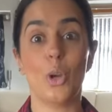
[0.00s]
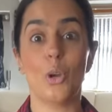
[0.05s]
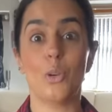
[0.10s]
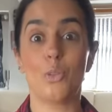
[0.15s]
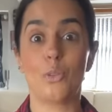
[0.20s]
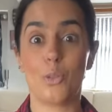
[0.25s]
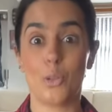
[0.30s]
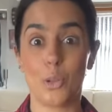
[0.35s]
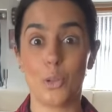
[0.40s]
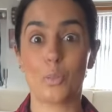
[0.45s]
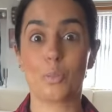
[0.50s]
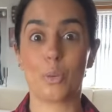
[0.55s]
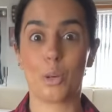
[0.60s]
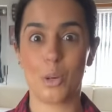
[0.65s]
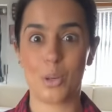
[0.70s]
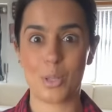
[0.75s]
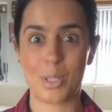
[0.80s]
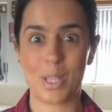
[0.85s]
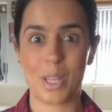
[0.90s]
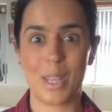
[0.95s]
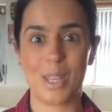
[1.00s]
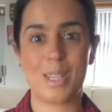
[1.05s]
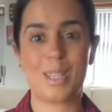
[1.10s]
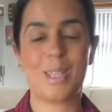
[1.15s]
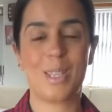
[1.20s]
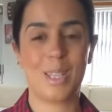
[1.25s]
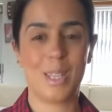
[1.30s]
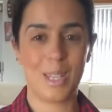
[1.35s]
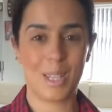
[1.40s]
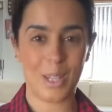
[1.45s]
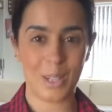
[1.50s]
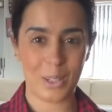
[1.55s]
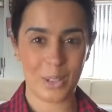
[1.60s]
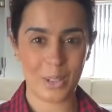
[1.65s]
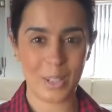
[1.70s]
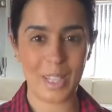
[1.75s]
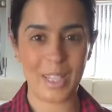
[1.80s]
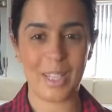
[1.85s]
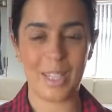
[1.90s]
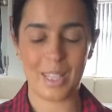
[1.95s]
food process the
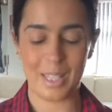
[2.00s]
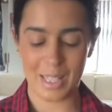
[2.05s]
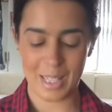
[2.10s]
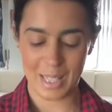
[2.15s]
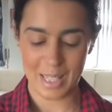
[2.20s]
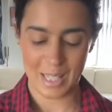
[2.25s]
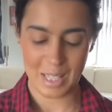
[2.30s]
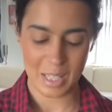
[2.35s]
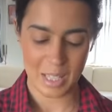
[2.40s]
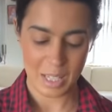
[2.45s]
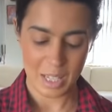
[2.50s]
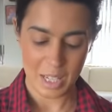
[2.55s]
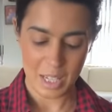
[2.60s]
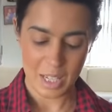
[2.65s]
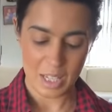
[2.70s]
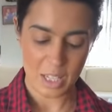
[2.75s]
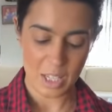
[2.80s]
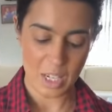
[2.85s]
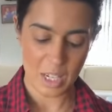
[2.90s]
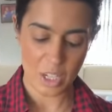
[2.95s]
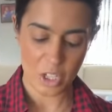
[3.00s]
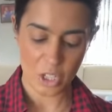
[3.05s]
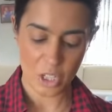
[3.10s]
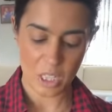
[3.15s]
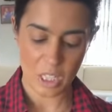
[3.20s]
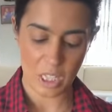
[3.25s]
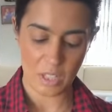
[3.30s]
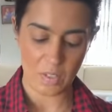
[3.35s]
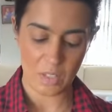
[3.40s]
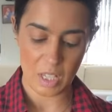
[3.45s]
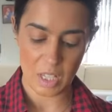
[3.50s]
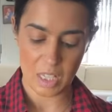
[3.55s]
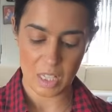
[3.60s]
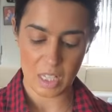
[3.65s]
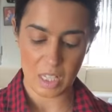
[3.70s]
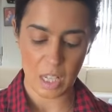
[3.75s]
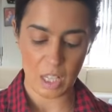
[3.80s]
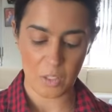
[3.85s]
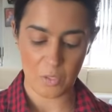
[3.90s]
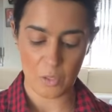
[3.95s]
ingredients. So let's just give this
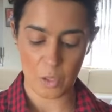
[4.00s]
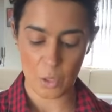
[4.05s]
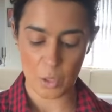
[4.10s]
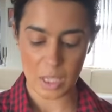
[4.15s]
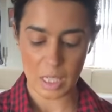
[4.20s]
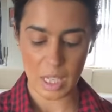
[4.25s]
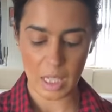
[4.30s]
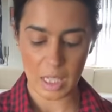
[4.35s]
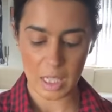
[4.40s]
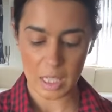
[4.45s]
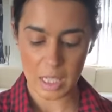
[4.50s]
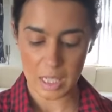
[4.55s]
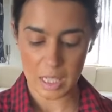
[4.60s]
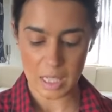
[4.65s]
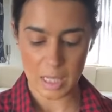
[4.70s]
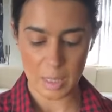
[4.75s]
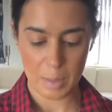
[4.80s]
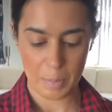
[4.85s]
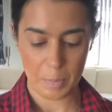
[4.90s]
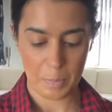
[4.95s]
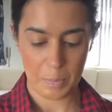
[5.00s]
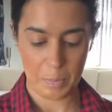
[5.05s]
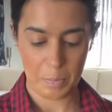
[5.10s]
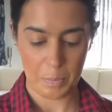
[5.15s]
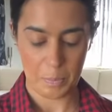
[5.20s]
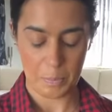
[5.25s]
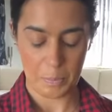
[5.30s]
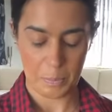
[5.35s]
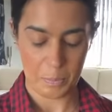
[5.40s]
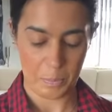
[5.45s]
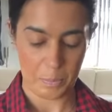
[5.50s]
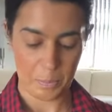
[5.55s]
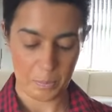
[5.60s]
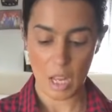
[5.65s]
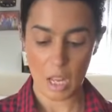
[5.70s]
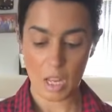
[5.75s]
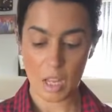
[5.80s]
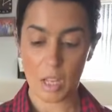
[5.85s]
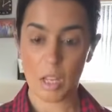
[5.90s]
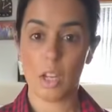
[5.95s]
another few seconds.
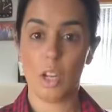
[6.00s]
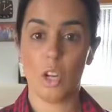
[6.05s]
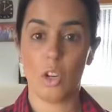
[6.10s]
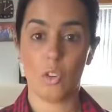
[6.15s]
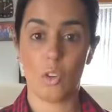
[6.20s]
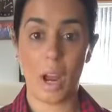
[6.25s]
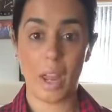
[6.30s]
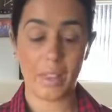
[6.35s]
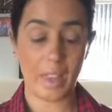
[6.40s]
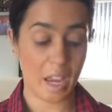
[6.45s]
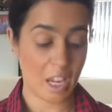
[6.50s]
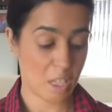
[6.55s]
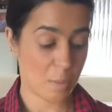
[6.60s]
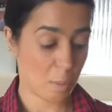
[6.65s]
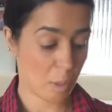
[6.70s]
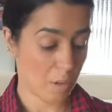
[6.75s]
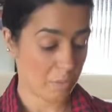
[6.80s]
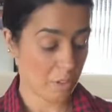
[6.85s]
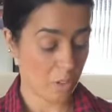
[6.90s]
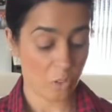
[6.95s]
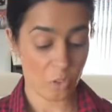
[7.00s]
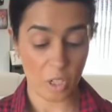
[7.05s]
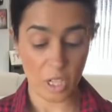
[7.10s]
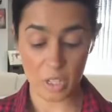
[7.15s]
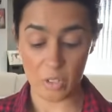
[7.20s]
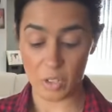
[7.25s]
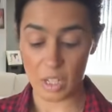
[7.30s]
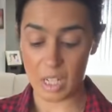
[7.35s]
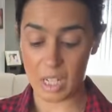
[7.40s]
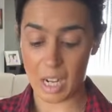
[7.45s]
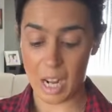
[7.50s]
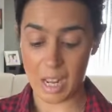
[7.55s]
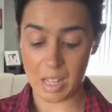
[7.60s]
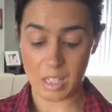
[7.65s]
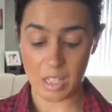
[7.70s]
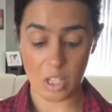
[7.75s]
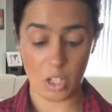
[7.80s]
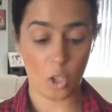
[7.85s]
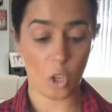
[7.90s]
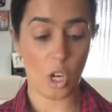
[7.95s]
Right, that is perfect, really nice
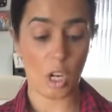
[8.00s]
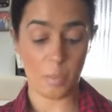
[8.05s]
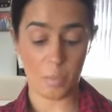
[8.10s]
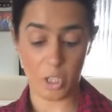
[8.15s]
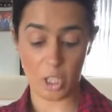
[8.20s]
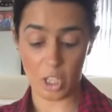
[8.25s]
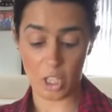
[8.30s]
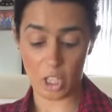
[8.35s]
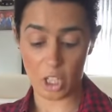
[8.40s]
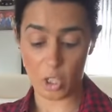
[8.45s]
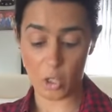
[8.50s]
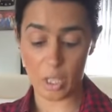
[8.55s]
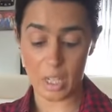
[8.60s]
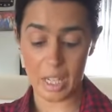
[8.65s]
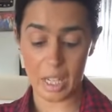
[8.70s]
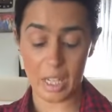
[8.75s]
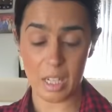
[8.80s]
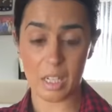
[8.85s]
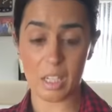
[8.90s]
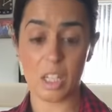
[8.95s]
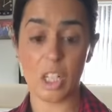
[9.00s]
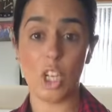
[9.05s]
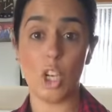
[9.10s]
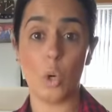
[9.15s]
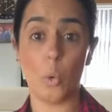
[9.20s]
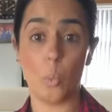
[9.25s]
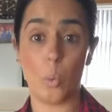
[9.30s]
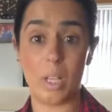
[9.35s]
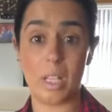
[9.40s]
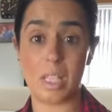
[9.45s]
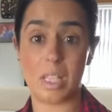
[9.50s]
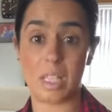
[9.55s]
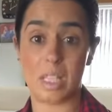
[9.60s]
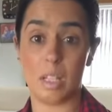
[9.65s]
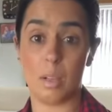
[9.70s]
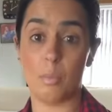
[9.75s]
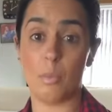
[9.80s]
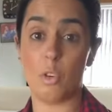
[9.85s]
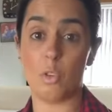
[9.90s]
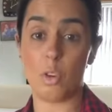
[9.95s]
and hot. I'm going to go in with
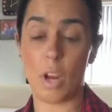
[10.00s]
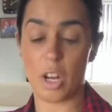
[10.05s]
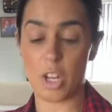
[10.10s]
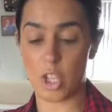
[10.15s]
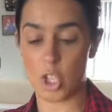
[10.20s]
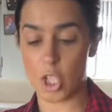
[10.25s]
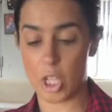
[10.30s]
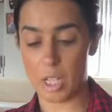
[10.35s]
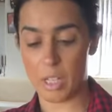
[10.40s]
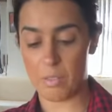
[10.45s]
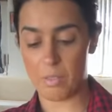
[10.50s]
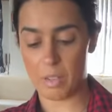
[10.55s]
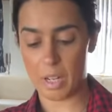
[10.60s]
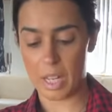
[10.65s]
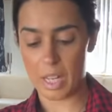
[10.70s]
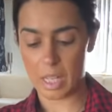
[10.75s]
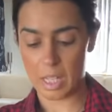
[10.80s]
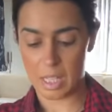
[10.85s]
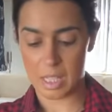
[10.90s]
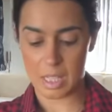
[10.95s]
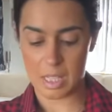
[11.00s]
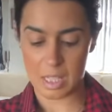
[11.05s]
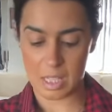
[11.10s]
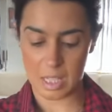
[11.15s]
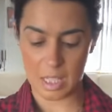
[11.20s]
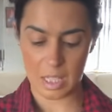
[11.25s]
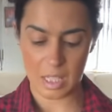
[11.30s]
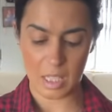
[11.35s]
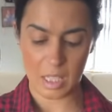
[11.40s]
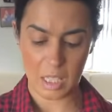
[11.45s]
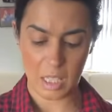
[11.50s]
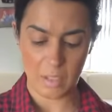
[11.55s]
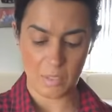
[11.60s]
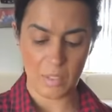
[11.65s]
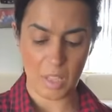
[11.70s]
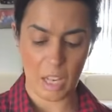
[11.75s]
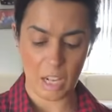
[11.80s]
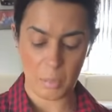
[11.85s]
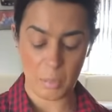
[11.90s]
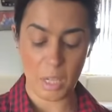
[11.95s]
some red chilli flakes, give
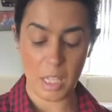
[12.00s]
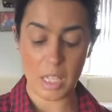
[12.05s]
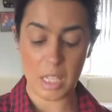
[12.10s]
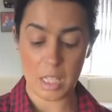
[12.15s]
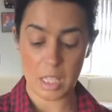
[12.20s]
that a mix,